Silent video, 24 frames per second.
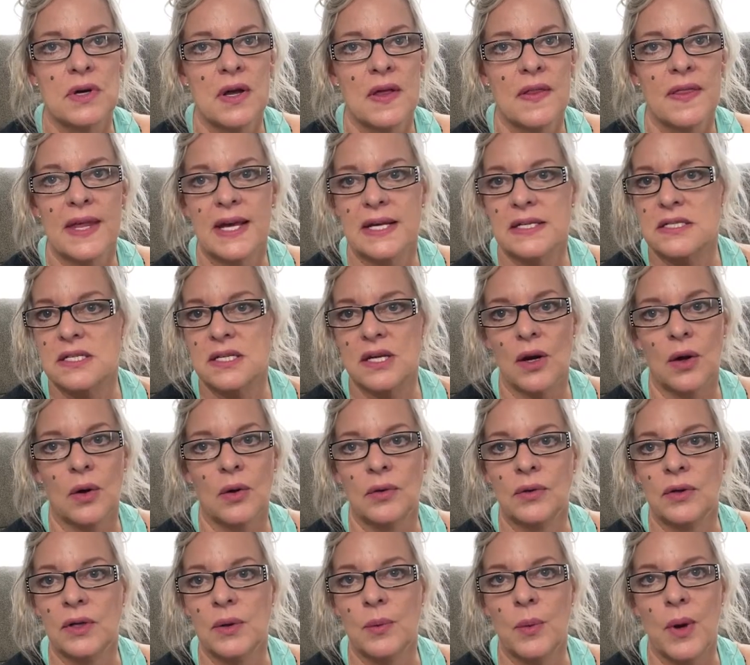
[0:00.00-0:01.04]
That's the
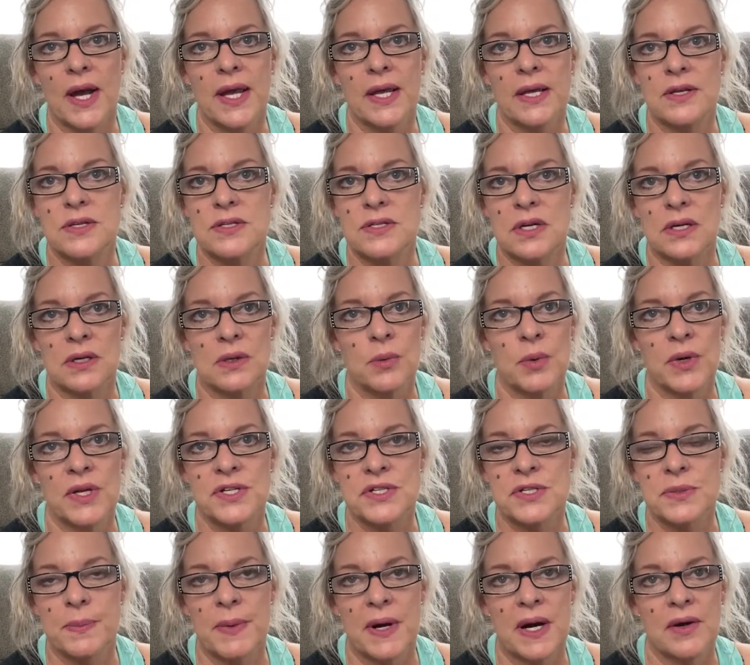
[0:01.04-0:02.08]
only way he's going to win
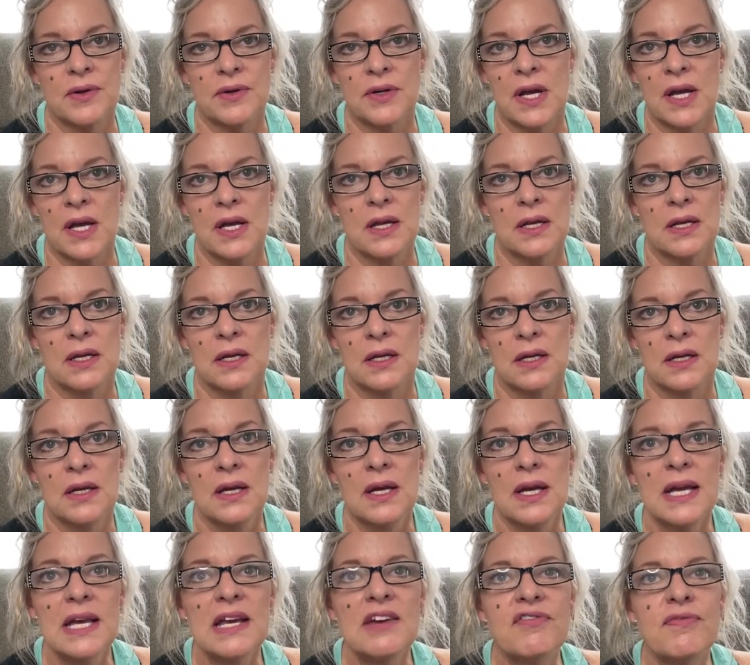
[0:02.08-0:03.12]
tomorrow night.
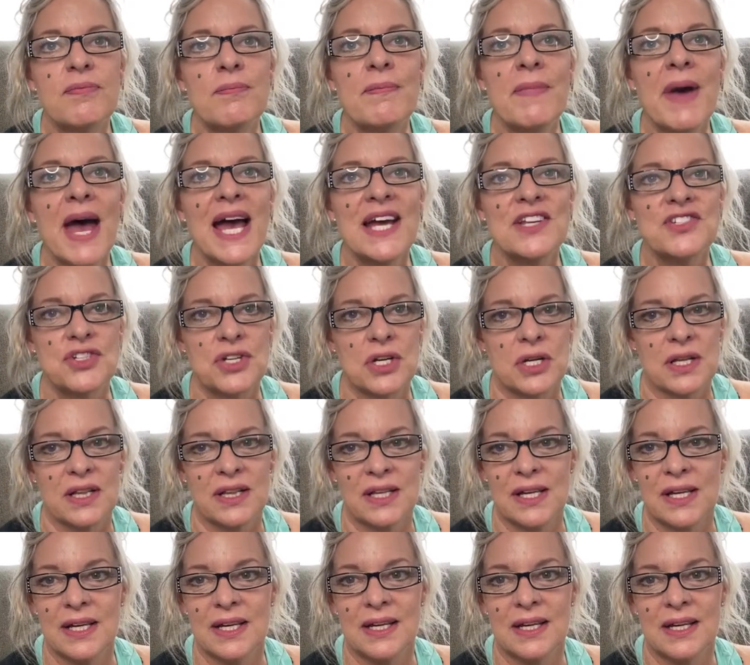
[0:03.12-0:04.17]
If
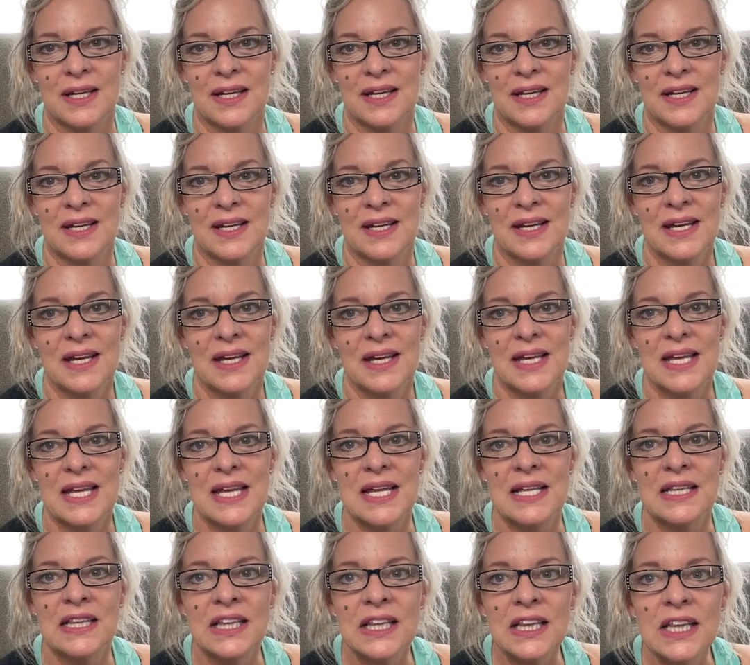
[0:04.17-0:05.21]
magically
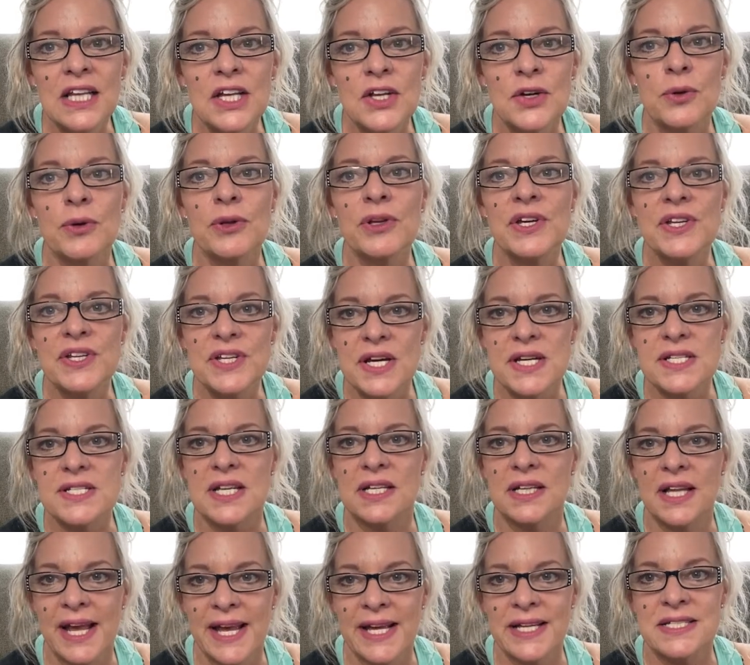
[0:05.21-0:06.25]
he literally does a
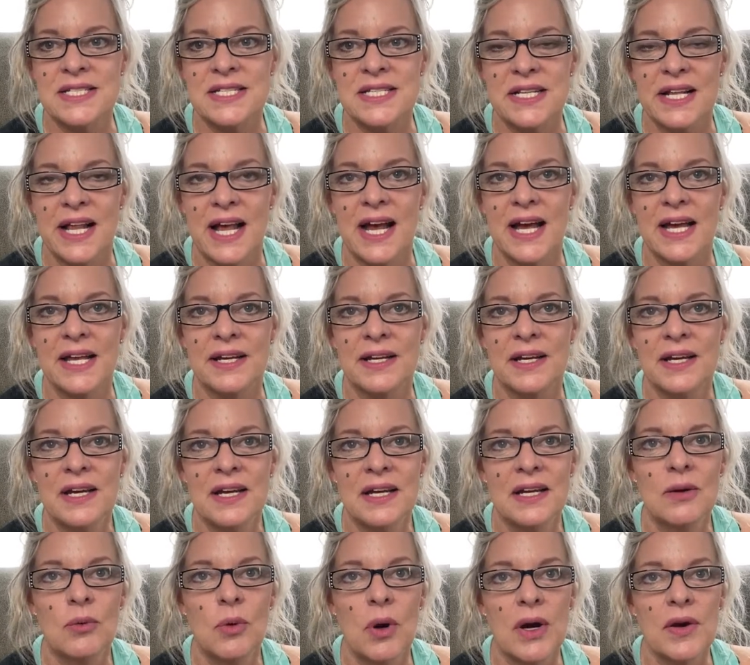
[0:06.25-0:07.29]
landslide
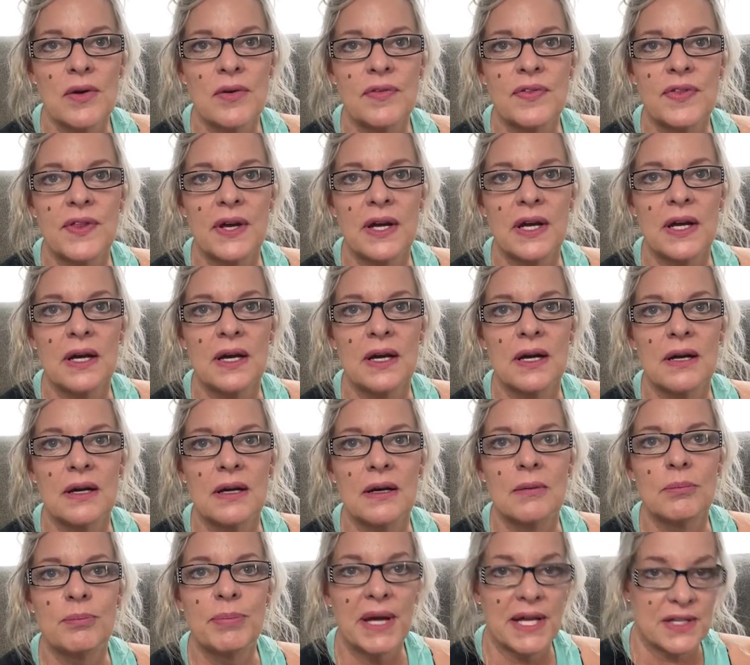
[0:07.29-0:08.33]
where
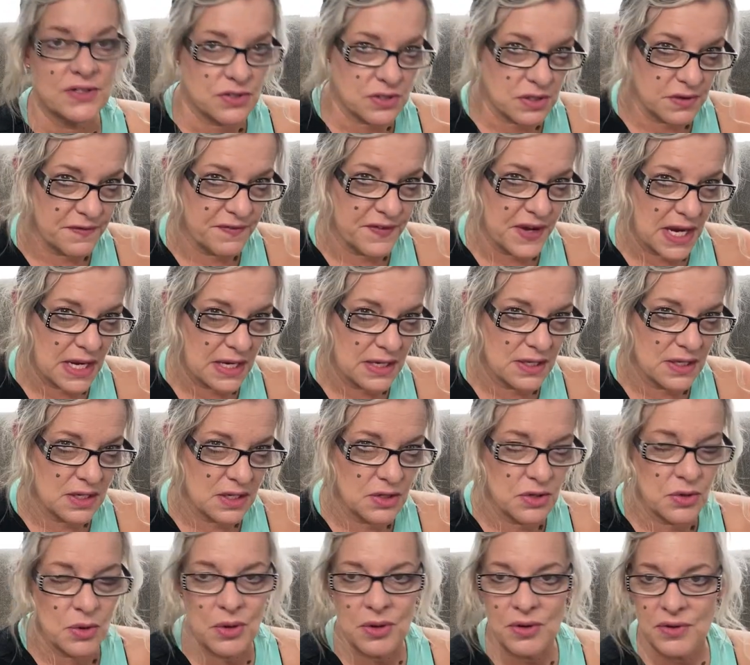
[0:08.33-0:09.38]
the Pennsylvania,
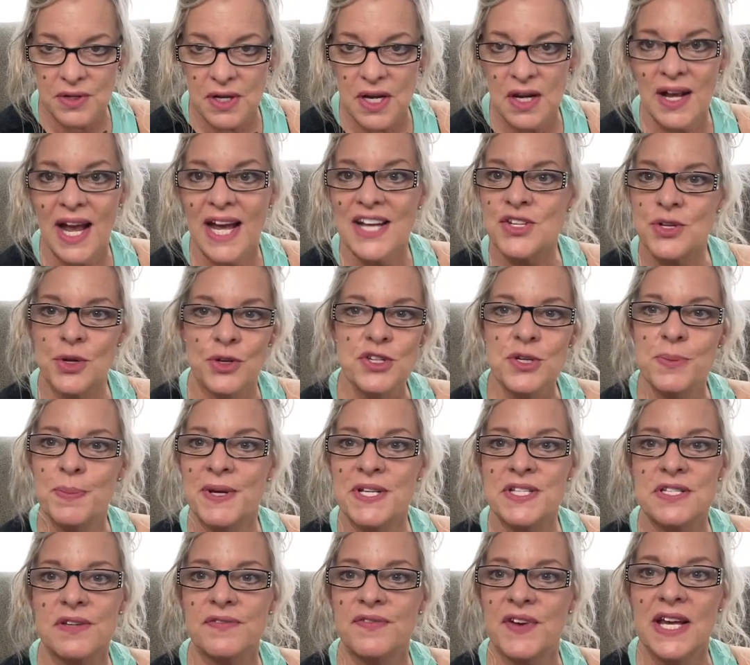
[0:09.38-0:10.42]
North Carolina, I told you
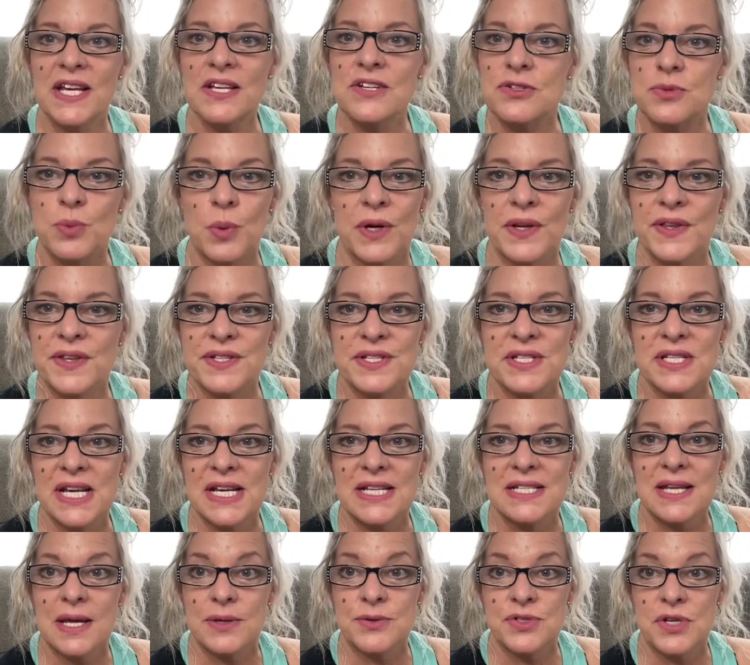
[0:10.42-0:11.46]
Pennsylvania is one of the
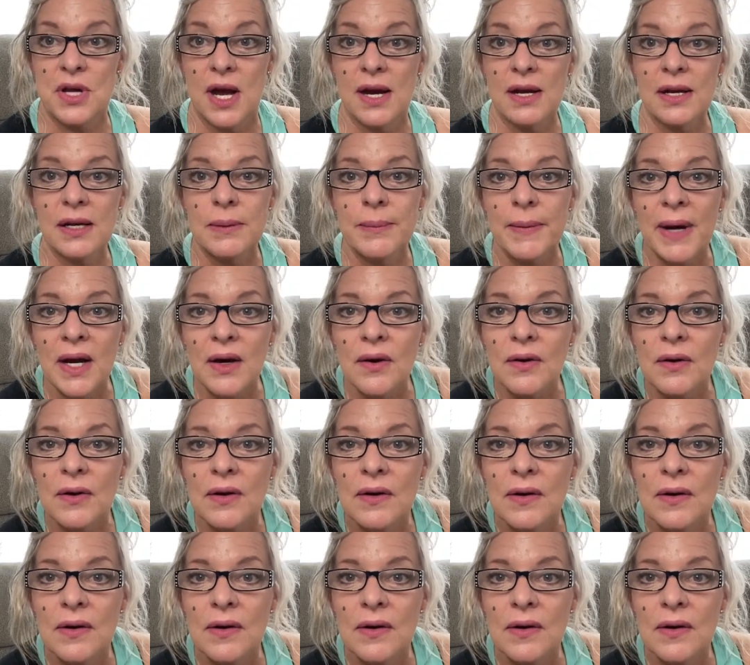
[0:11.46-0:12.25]
states I was talking about.